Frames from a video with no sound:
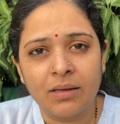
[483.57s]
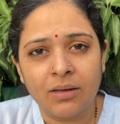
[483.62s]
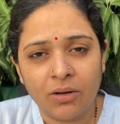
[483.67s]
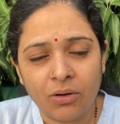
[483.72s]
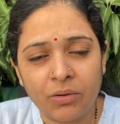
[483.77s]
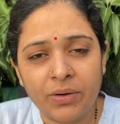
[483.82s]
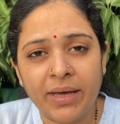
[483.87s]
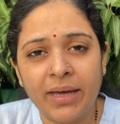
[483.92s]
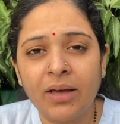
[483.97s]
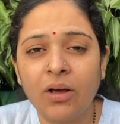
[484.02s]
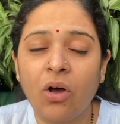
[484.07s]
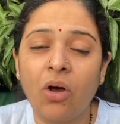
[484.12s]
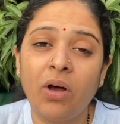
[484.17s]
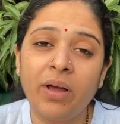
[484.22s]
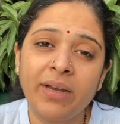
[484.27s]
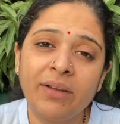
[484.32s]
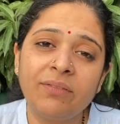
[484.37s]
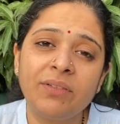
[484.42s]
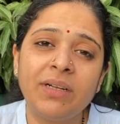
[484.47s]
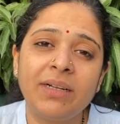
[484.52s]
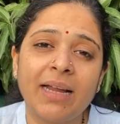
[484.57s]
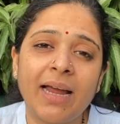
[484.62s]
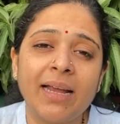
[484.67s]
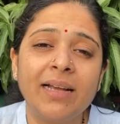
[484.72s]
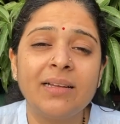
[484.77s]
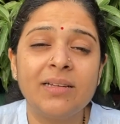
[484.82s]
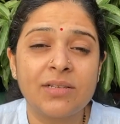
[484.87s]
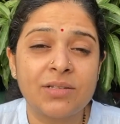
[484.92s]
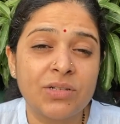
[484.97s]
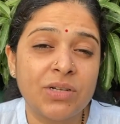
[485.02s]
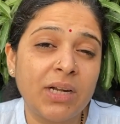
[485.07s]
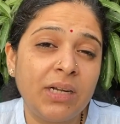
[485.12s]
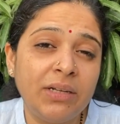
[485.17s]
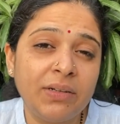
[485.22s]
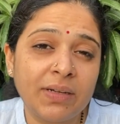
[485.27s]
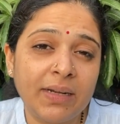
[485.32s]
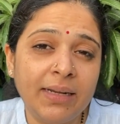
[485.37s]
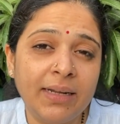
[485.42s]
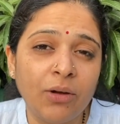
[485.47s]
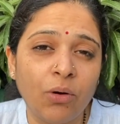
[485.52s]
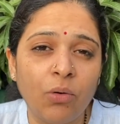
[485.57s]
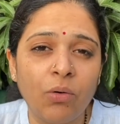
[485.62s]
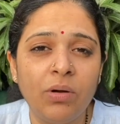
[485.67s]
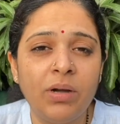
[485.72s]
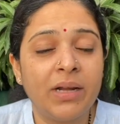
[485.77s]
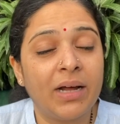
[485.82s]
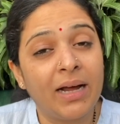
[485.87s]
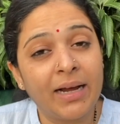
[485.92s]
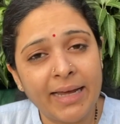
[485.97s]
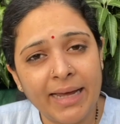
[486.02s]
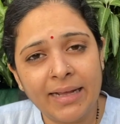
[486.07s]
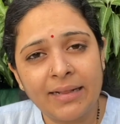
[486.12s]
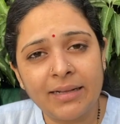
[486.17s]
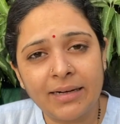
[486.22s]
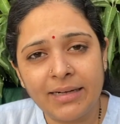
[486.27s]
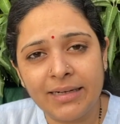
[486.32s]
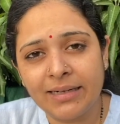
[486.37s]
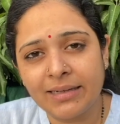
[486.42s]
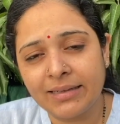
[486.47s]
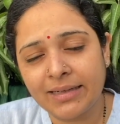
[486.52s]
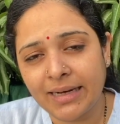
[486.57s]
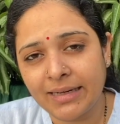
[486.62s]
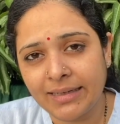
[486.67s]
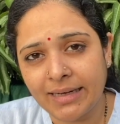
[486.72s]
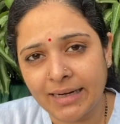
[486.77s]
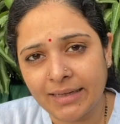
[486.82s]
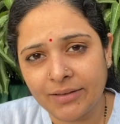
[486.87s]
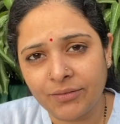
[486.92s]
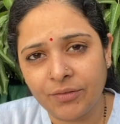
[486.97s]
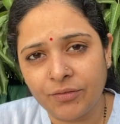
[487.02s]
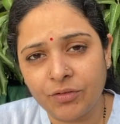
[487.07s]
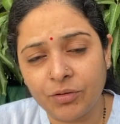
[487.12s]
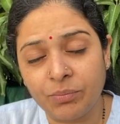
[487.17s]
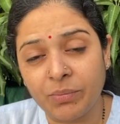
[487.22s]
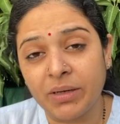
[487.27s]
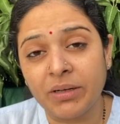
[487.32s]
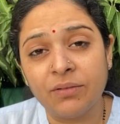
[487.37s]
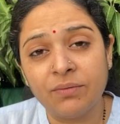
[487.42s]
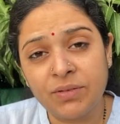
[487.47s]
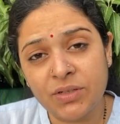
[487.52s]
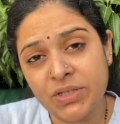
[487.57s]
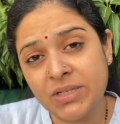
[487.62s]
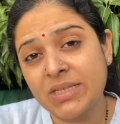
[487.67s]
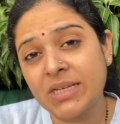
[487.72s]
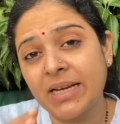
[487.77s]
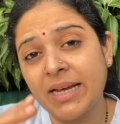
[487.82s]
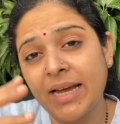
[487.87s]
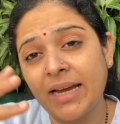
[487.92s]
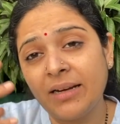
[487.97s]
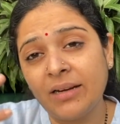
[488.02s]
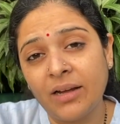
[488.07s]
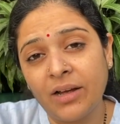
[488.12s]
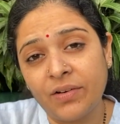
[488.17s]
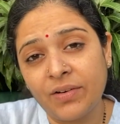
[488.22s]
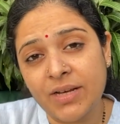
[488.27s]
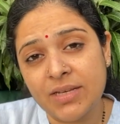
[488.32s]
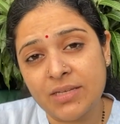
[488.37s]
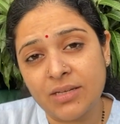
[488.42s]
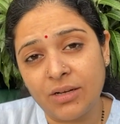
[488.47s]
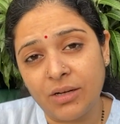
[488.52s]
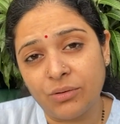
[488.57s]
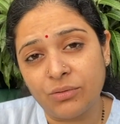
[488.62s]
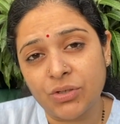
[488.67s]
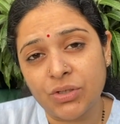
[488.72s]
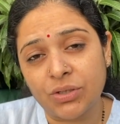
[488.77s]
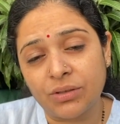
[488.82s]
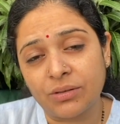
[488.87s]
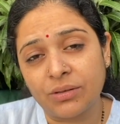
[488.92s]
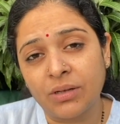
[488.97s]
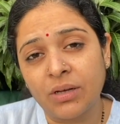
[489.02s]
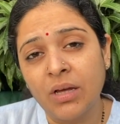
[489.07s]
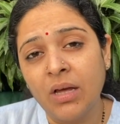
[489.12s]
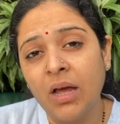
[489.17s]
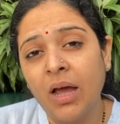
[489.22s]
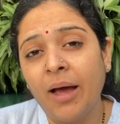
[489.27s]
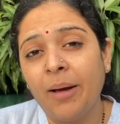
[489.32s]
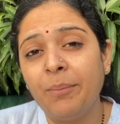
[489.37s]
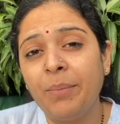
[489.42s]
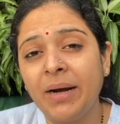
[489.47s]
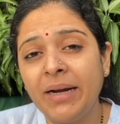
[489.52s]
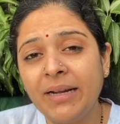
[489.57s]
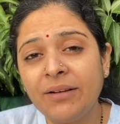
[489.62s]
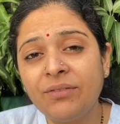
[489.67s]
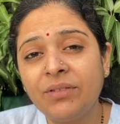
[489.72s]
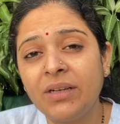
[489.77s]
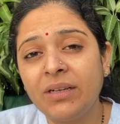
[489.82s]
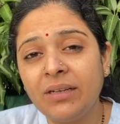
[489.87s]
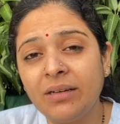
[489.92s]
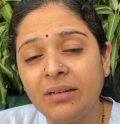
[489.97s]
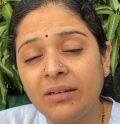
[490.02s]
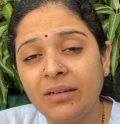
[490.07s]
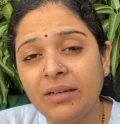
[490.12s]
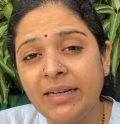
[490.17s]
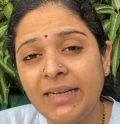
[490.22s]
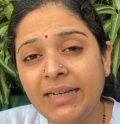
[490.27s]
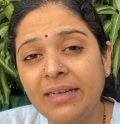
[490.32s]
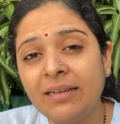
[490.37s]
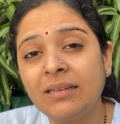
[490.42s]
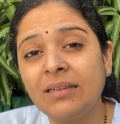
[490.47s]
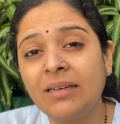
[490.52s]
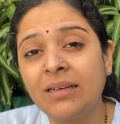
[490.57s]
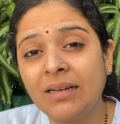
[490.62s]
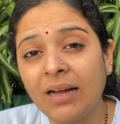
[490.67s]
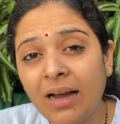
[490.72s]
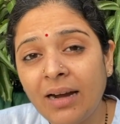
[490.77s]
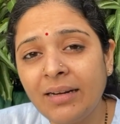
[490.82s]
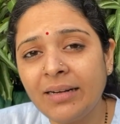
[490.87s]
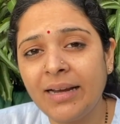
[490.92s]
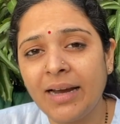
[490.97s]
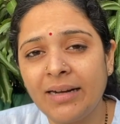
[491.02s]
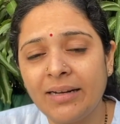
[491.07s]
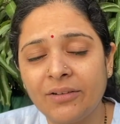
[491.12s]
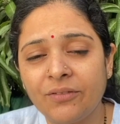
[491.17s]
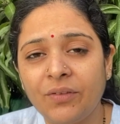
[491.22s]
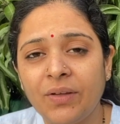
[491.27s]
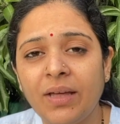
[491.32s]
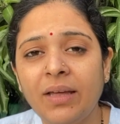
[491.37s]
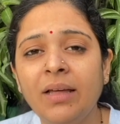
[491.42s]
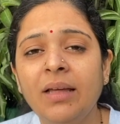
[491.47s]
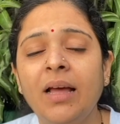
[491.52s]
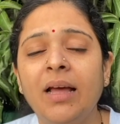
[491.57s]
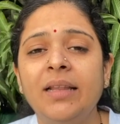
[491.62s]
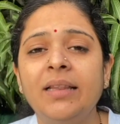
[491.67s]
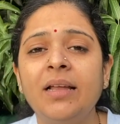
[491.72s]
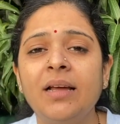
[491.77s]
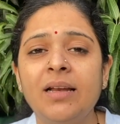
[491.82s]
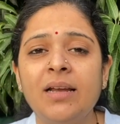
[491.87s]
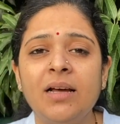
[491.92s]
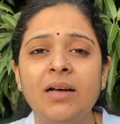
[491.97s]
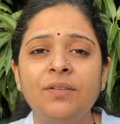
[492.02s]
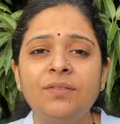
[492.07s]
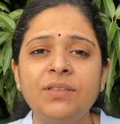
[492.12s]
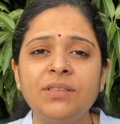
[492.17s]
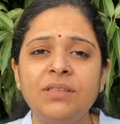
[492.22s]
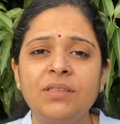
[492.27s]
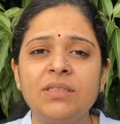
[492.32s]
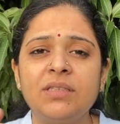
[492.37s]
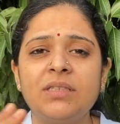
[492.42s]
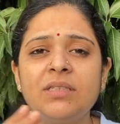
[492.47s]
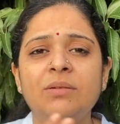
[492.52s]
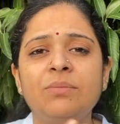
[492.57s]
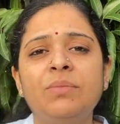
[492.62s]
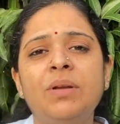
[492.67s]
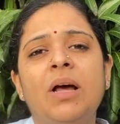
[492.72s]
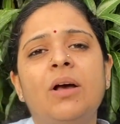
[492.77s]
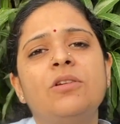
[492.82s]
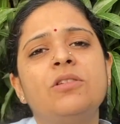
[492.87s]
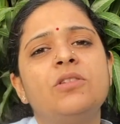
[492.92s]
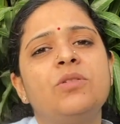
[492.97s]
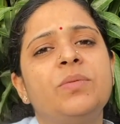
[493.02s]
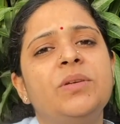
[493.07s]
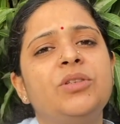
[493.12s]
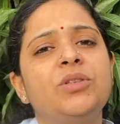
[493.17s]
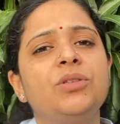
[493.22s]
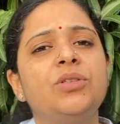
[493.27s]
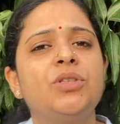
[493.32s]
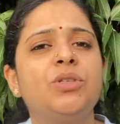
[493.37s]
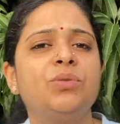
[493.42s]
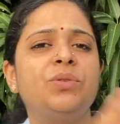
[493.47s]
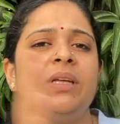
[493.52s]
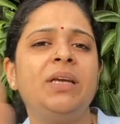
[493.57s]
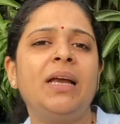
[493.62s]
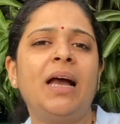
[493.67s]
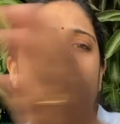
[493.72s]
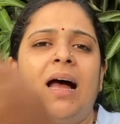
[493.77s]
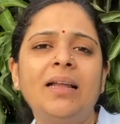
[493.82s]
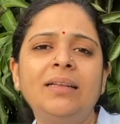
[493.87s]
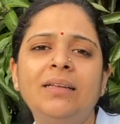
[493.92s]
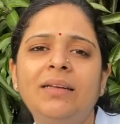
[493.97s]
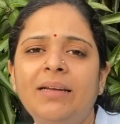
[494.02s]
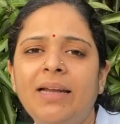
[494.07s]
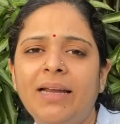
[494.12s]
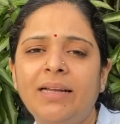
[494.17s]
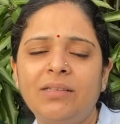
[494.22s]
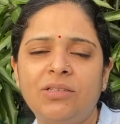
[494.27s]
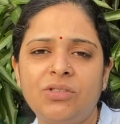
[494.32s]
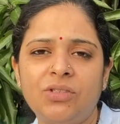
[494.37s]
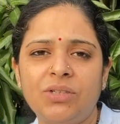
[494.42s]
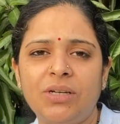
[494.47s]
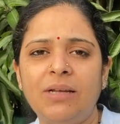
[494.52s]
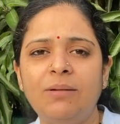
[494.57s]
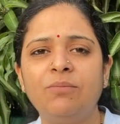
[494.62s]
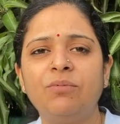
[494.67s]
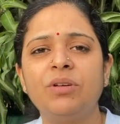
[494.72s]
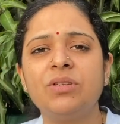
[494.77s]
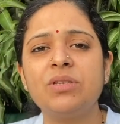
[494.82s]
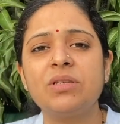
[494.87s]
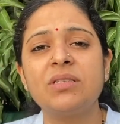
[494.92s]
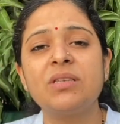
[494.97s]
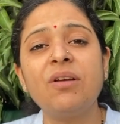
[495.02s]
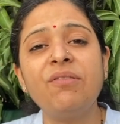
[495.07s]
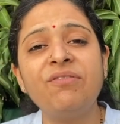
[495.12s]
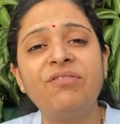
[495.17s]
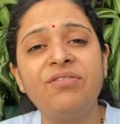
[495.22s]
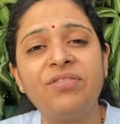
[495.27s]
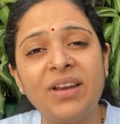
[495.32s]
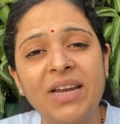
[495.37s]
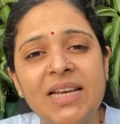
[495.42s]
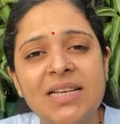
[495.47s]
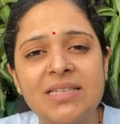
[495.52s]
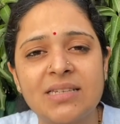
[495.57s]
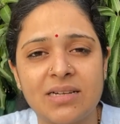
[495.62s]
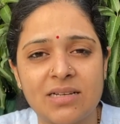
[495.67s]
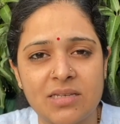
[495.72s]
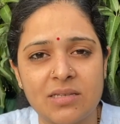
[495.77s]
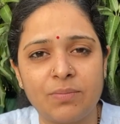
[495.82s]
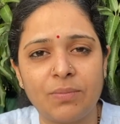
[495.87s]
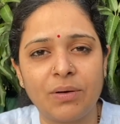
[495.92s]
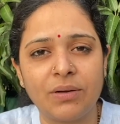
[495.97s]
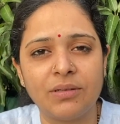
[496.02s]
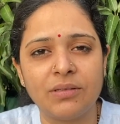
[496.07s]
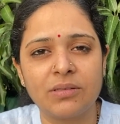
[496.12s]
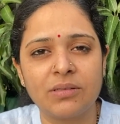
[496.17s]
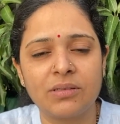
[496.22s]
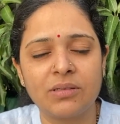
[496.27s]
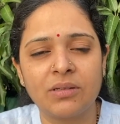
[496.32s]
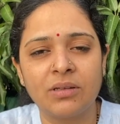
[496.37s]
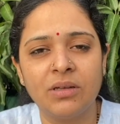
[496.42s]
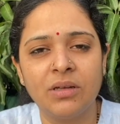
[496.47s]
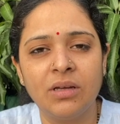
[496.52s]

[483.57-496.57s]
Okay, or if the tiger is really old, again the deer can get away from it, which is again resolution. But if the deer can't get away, the nervous system now switches to the other extreme, which is a freeze response.